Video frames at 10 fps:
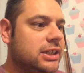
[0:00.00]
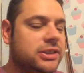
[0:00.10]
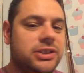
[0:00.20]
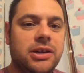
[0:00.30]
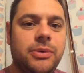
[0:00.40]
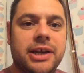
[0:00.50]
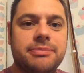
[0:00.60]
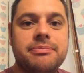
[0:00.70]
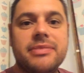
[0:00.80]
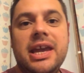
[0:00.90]
Go so
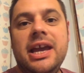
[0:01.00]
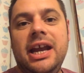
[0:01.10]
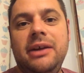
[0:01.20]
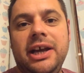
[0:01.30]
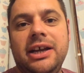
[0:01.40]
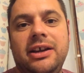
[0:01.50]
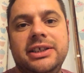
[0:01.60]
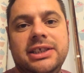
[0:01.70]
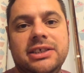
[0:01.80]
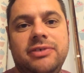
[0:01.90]
quick. Anyway,
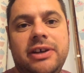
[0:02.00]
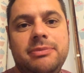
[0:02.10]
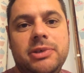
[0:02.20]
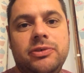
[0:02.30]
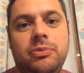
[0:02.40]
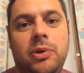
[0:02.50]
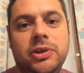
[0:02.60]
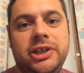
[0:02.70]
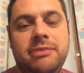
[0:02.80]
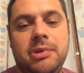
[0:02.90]
guys, thanks very much for
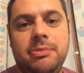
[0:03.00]
watching.